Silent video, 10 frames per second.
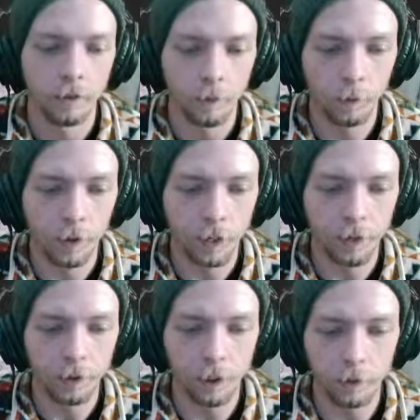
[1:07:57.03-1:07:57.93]
Why are
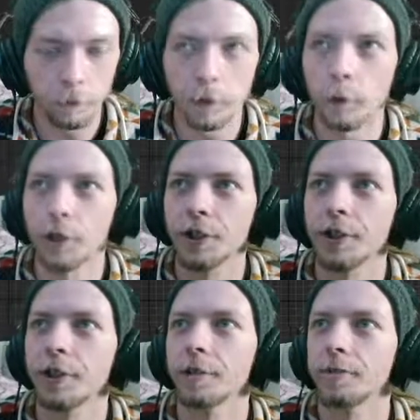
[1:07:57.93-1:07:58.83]
you looking
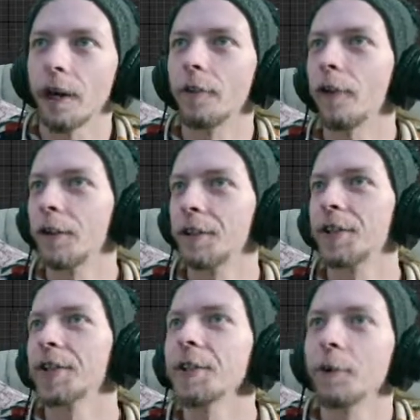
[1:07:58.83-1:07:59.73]
bluish? I'll
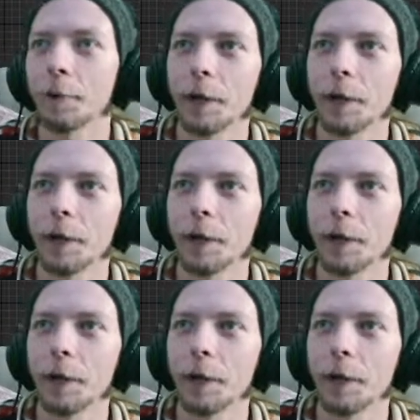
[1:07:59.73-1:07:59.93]
volunteer. You want to be